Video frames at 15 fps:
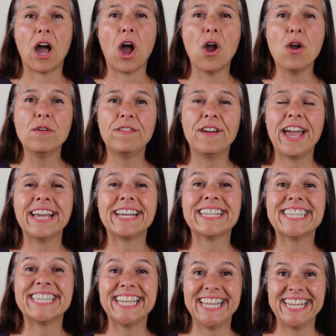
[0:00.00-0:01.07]
over
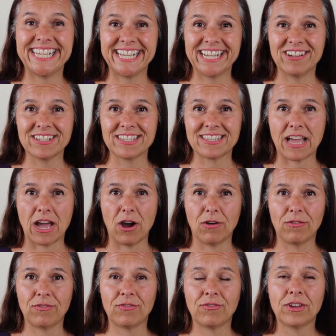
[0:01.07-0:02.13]
exceeding
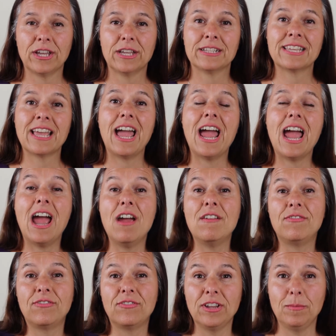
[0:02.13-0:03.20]
herself to
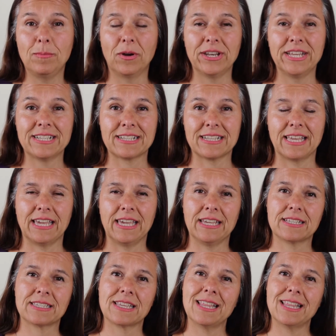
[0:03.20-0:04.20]
everybody's needs.